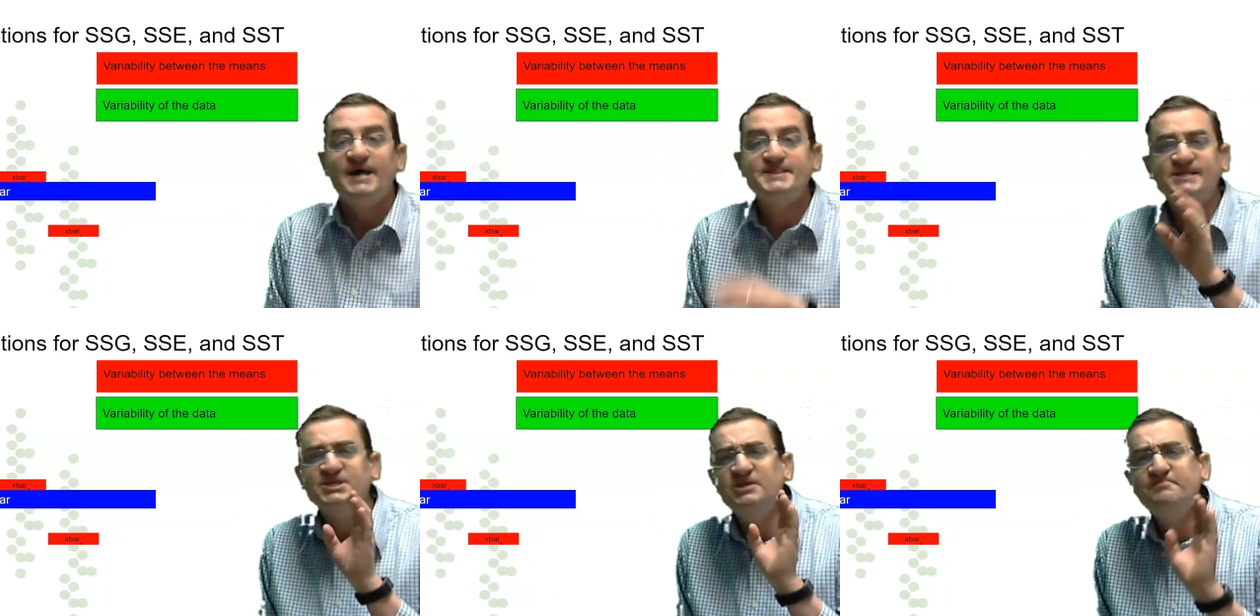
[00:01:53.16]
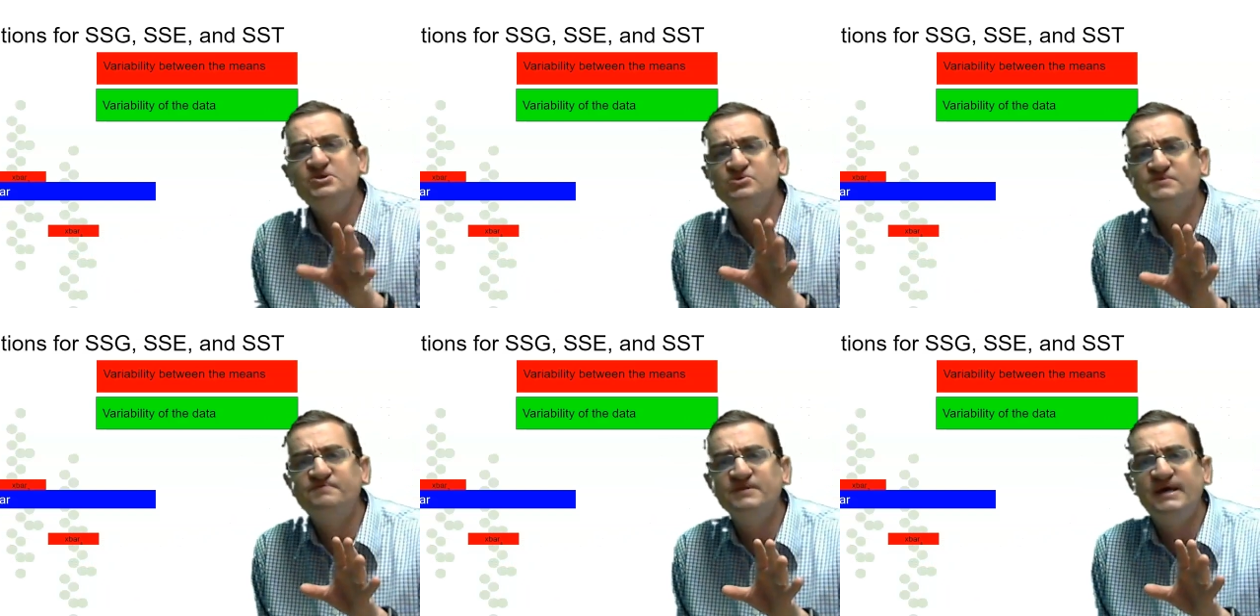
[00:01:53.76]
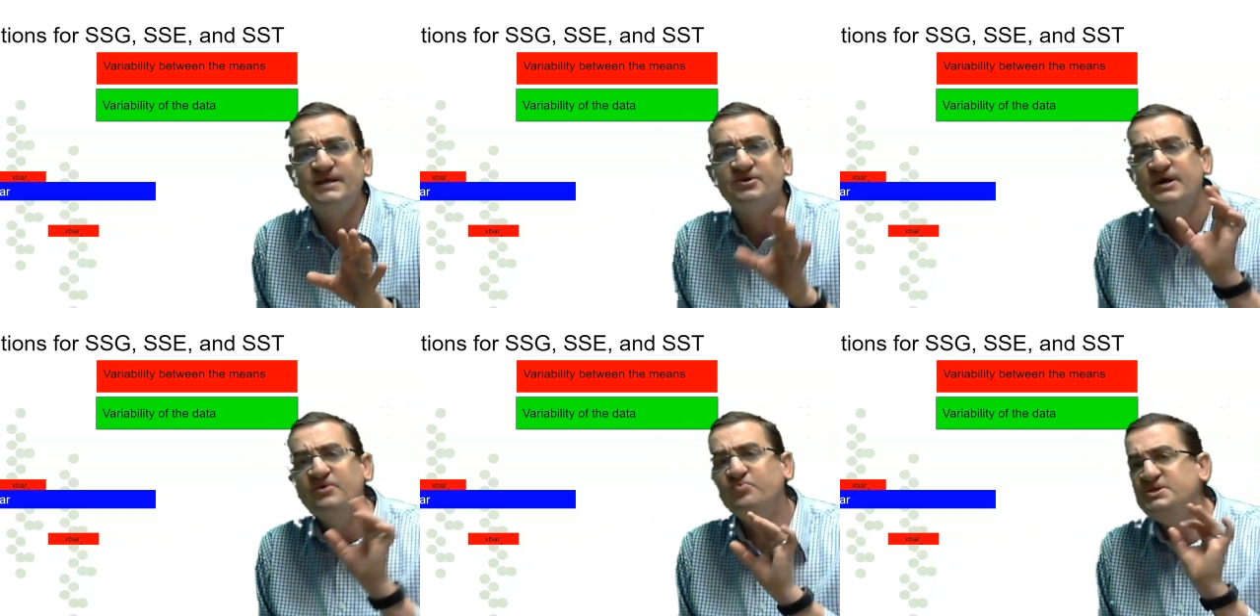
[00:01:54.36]
and that's going to be useful later.
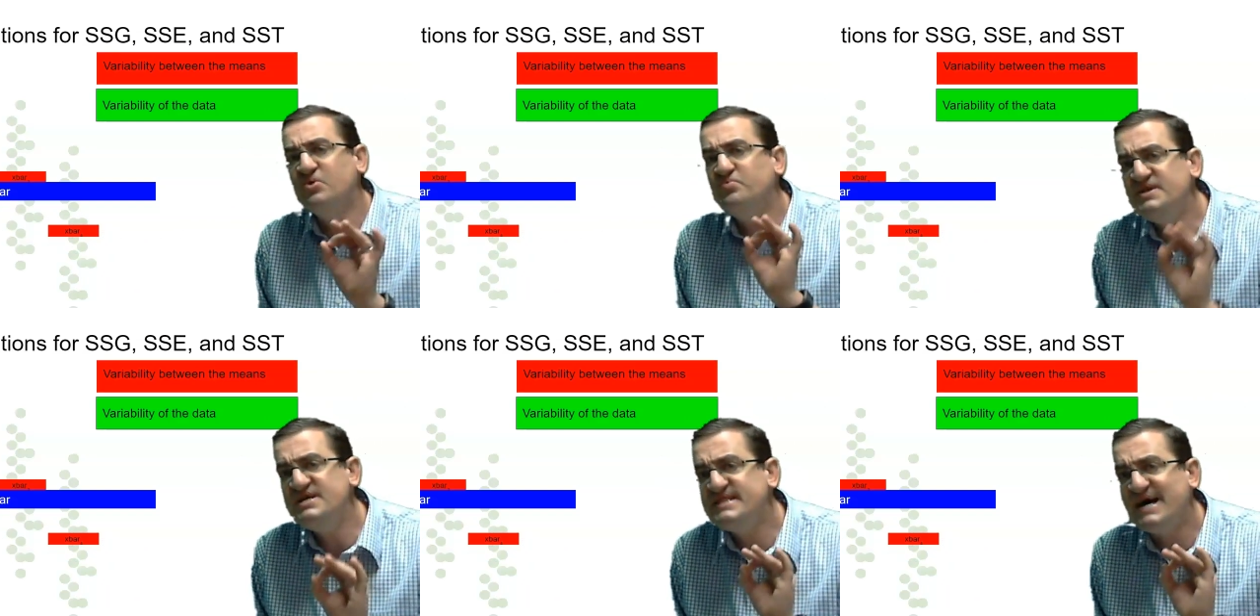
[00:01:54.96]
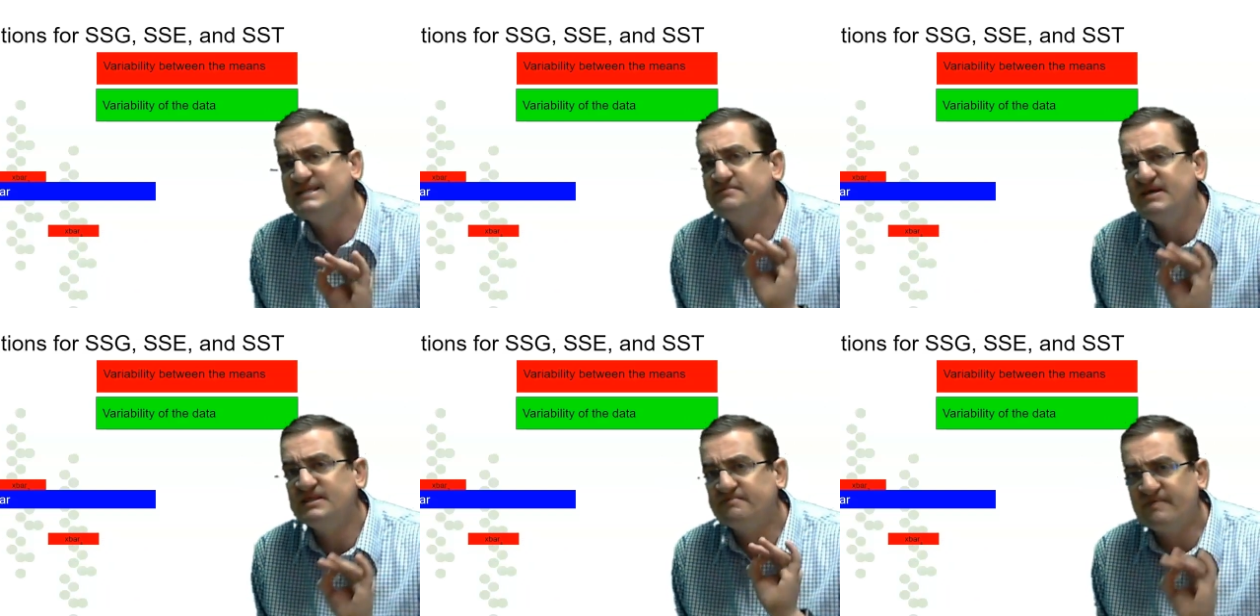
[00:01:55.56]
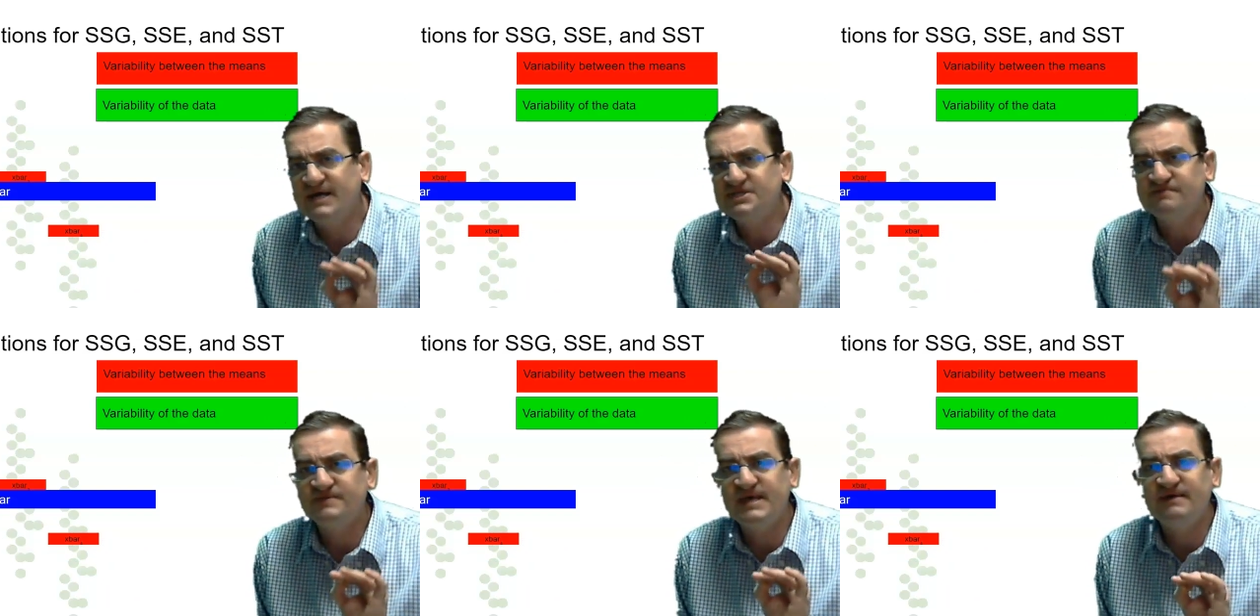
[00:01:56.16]
We don't need that to make the fraction
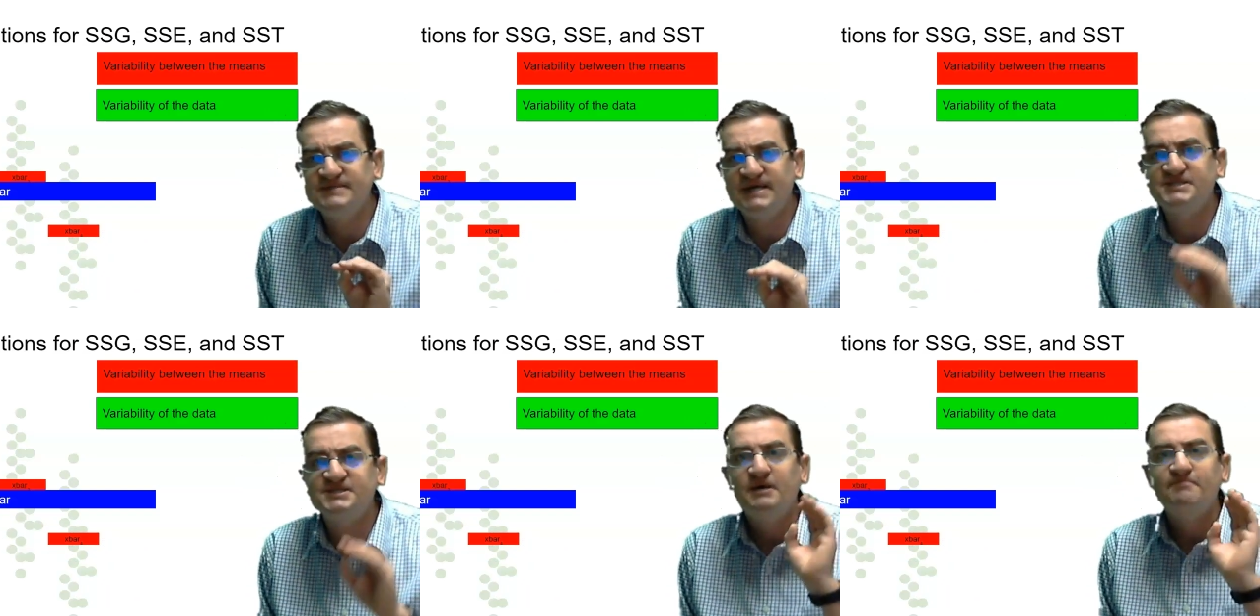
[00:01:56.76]
for the F test,